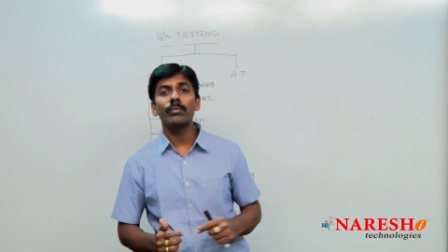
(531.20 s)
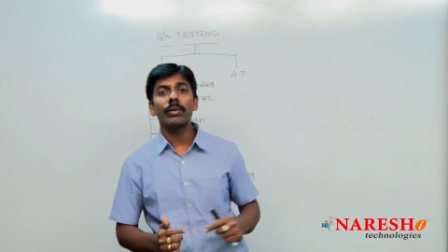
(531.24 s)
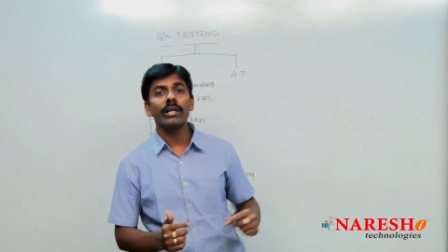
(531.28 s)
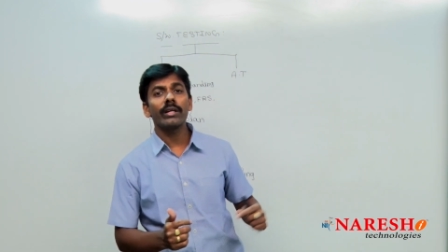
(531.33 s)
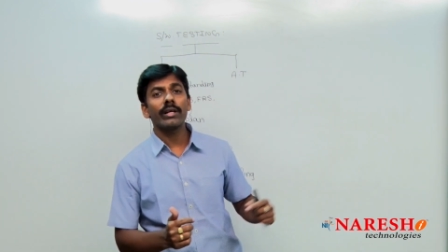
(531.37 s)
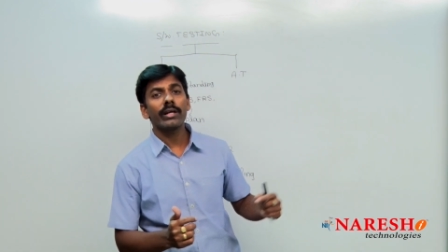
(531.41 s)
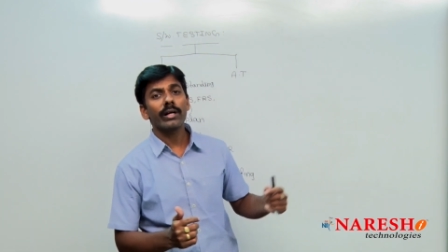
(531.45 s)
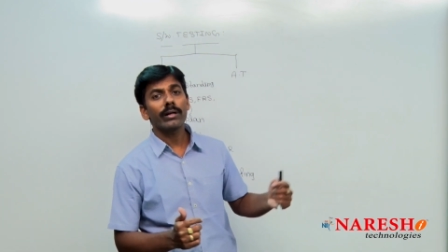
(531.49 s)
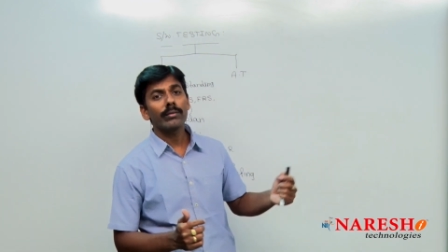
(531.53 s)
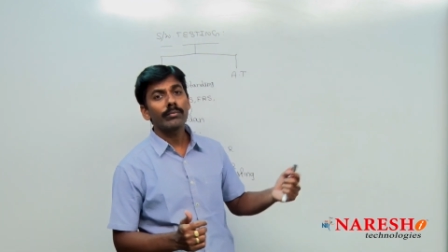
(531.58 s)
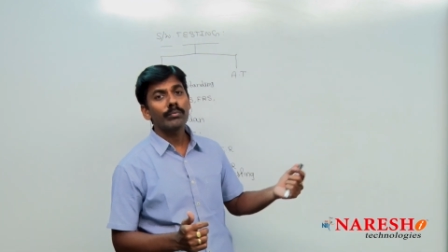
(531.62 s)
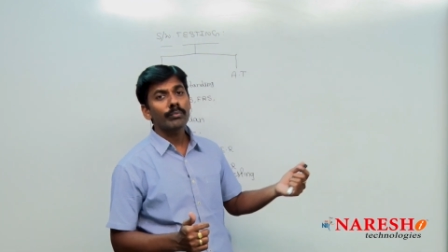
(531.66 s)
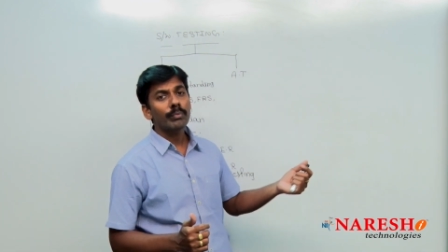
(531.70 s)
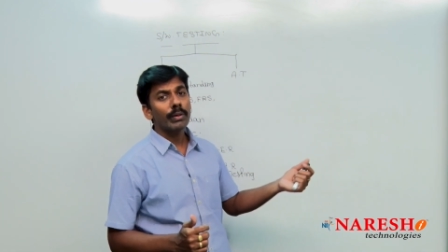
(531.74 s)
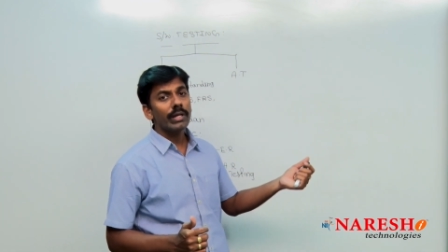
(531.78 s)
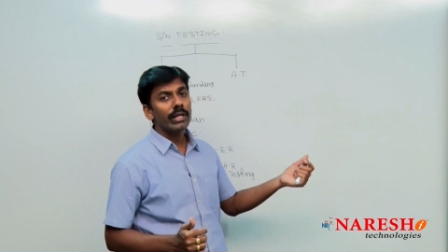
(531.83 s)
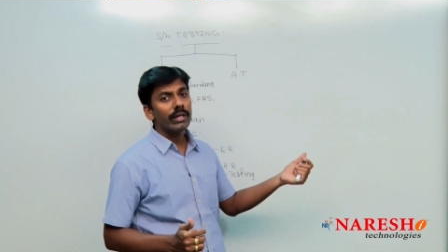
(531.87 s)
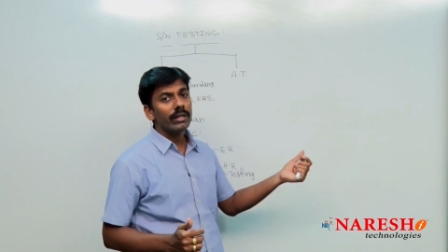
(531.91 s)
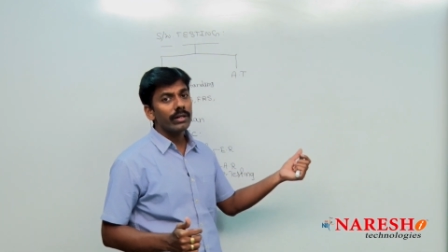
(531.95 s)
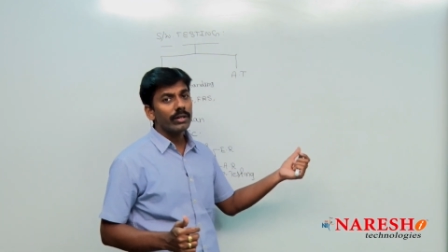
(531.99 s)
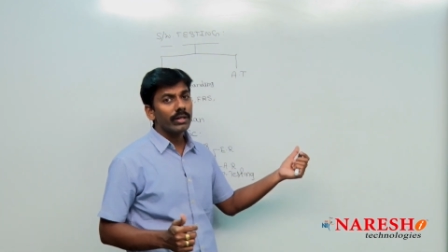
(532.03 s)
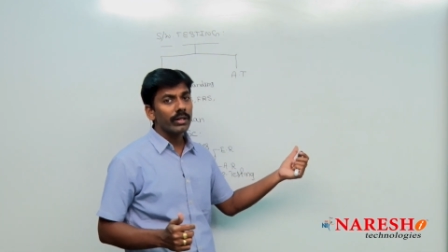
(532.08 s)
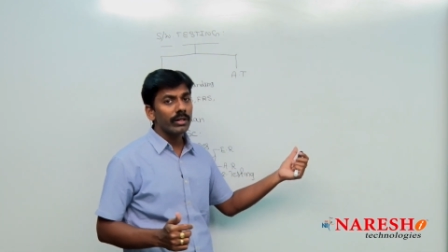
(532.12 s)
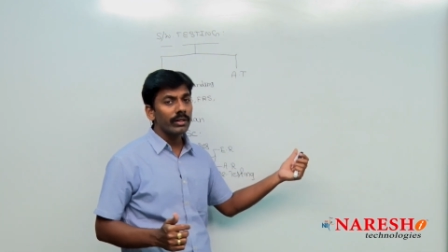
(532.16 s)
been
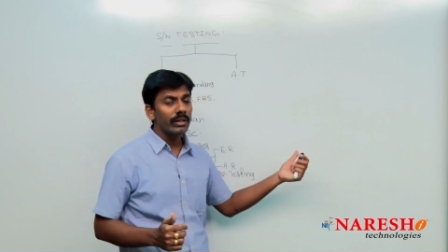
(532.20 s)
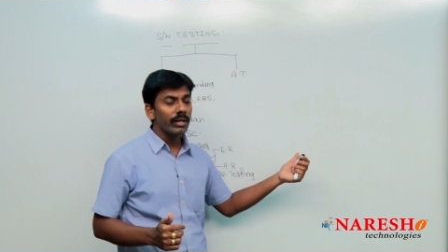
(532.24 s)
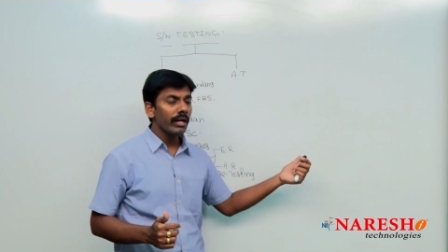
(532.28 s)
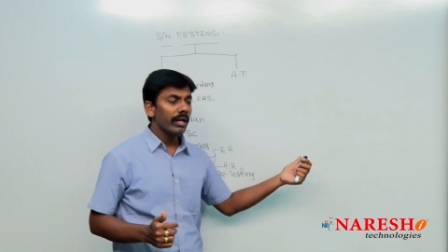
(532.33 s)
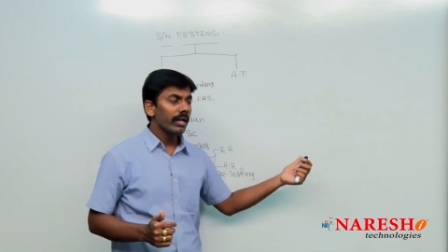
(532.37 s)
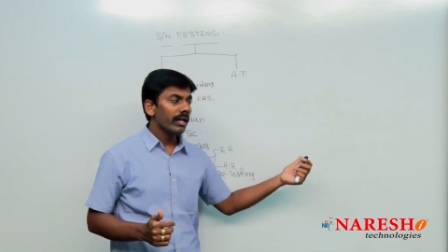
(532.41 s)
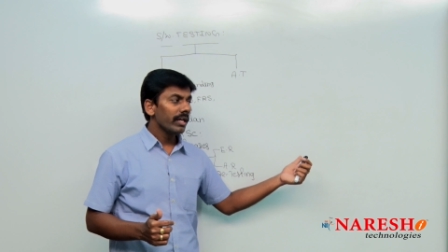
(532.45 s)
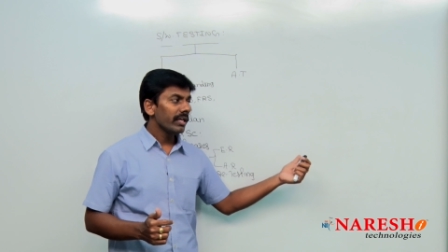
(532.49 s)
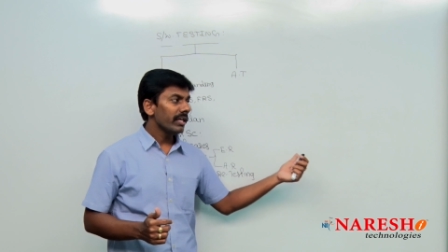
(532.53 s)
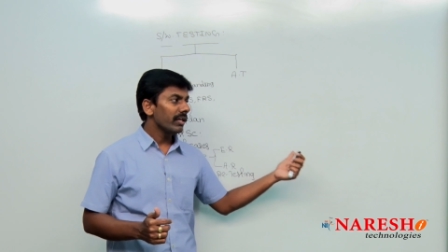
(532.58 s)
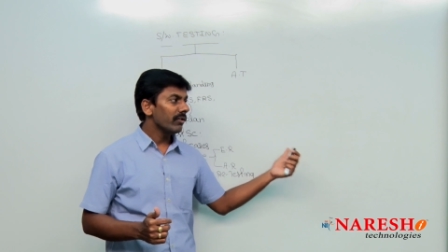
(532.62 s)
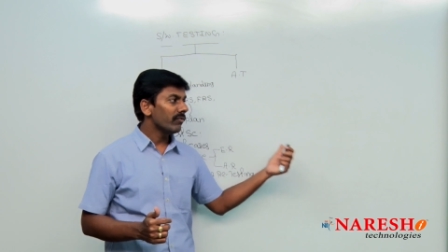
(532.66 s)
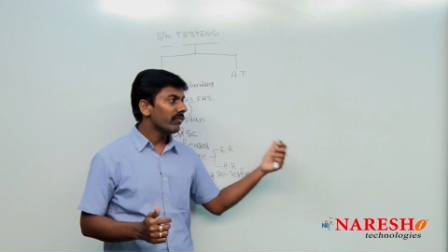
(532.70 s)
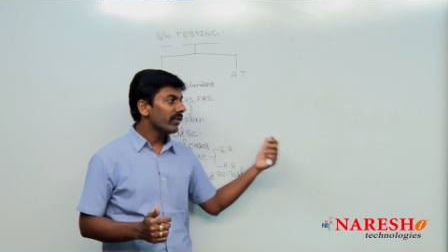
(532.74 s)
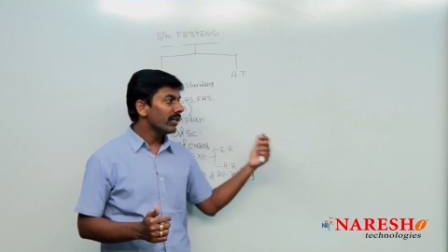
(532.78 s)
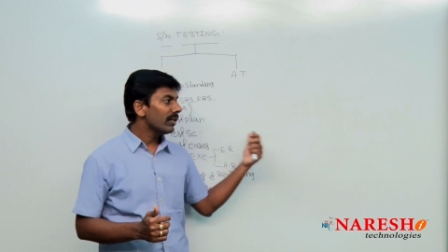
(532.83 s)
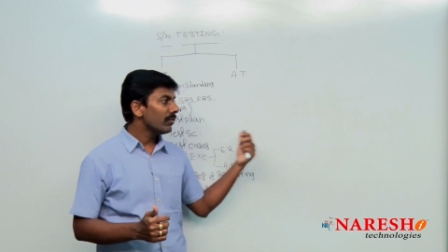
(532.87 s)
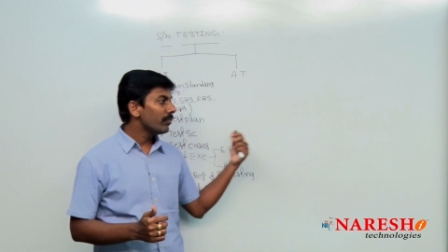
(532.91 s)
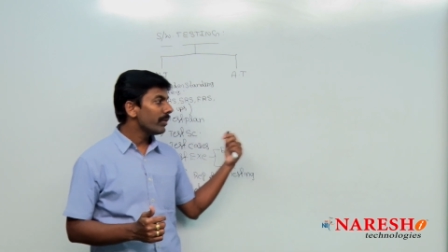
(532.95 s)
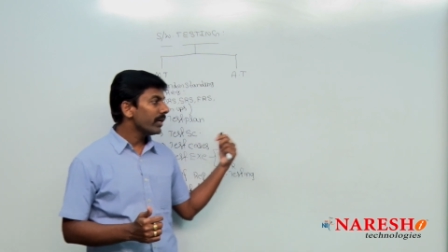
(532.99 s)
completed, you will